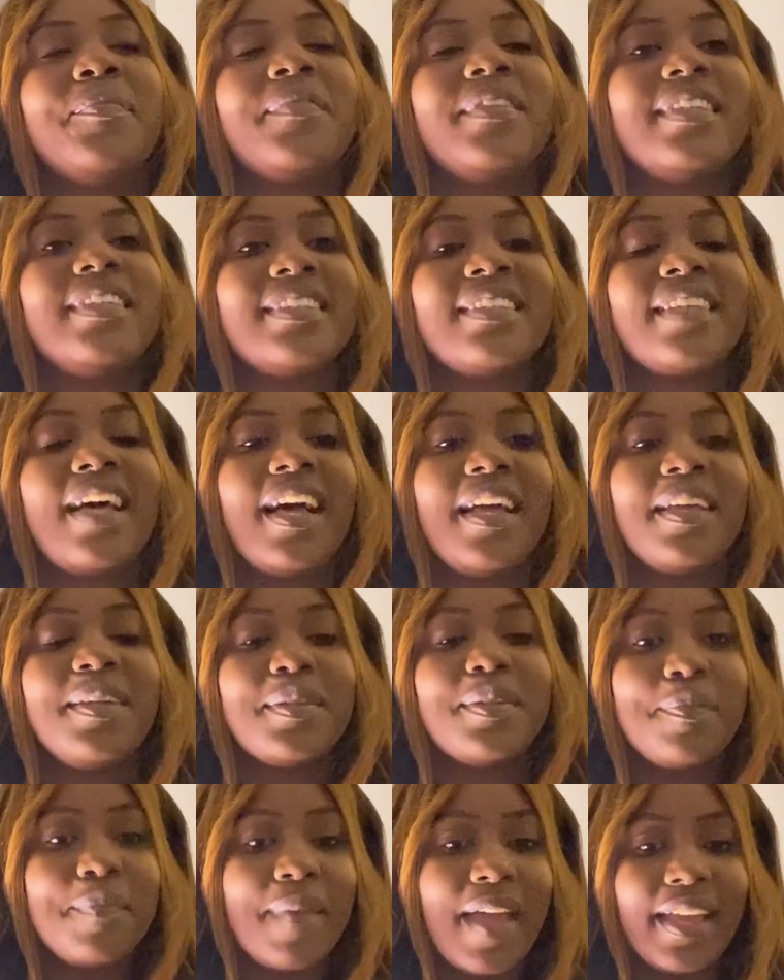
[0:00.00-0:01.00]

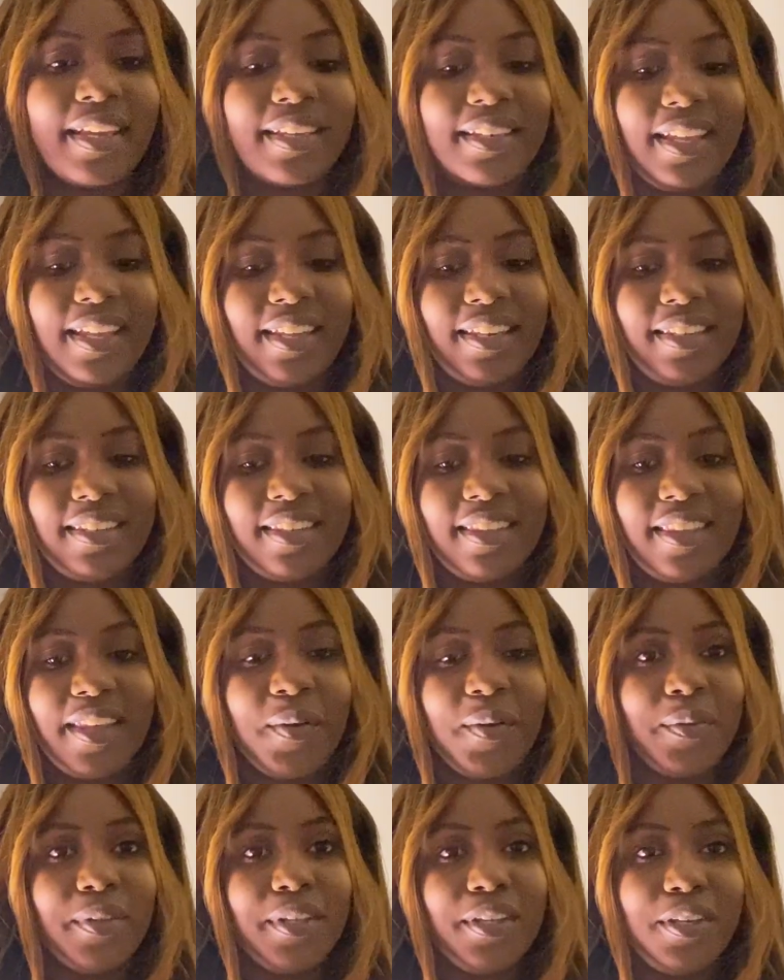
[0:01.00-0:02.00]
designed magnet that
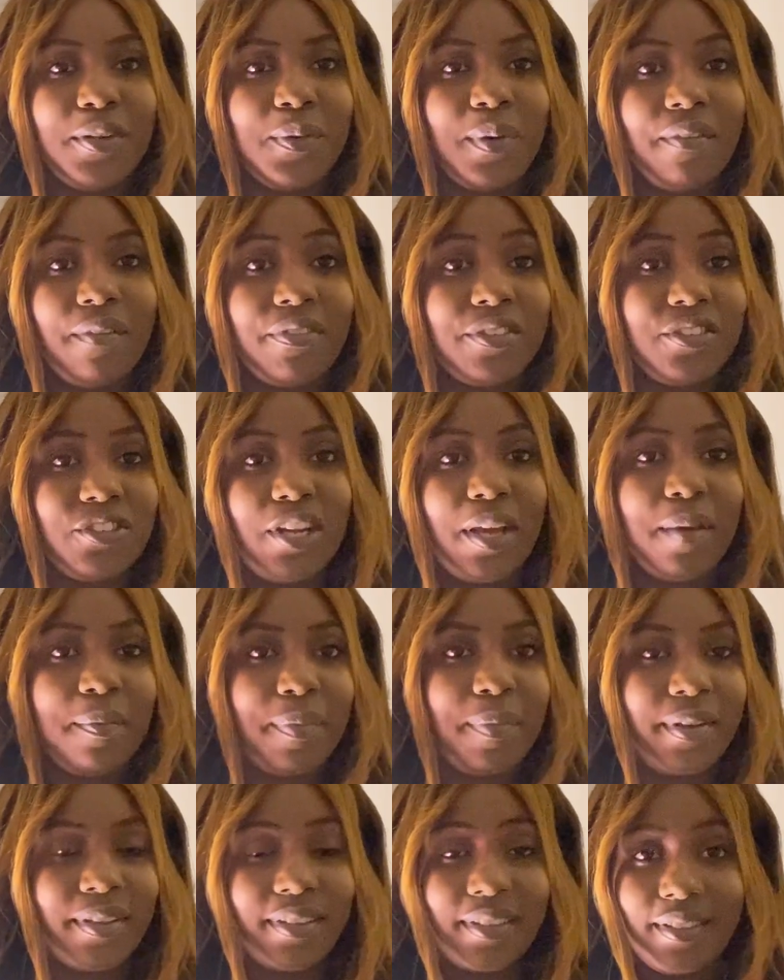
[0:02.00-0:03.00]
only you have the
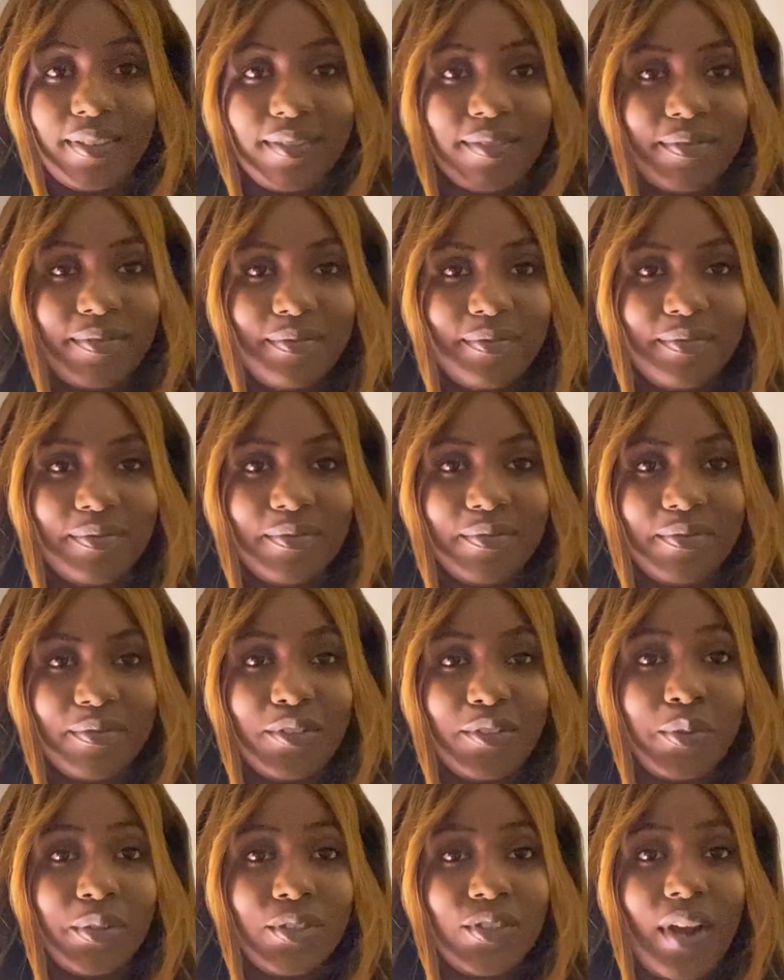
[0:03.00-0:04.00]
chip
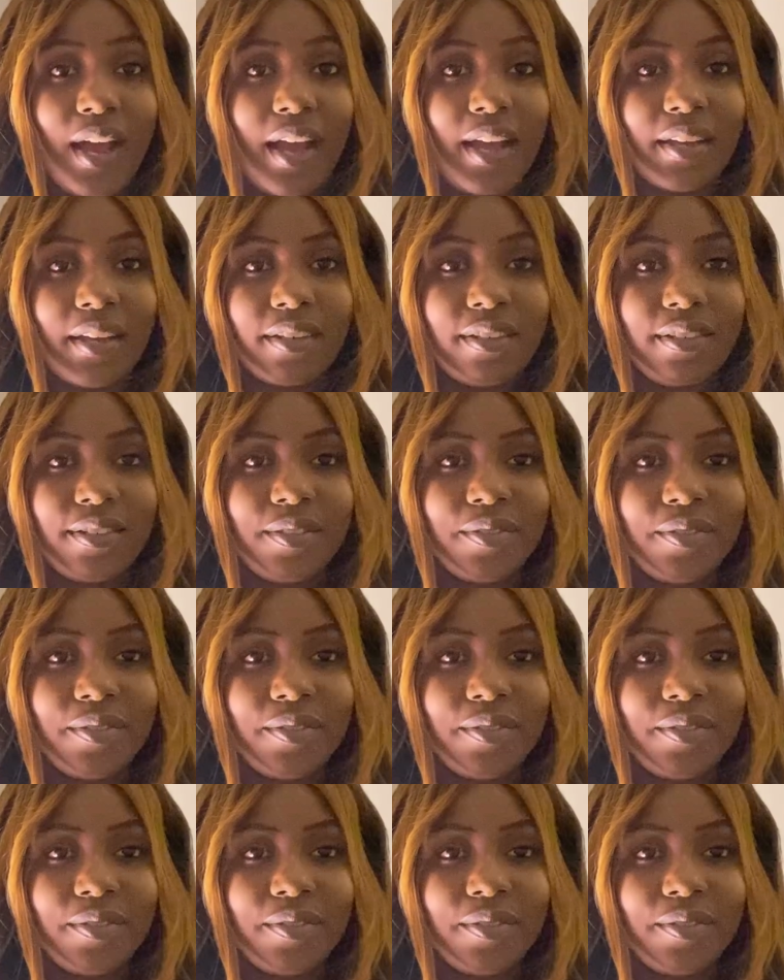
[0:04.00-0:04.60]
to attract.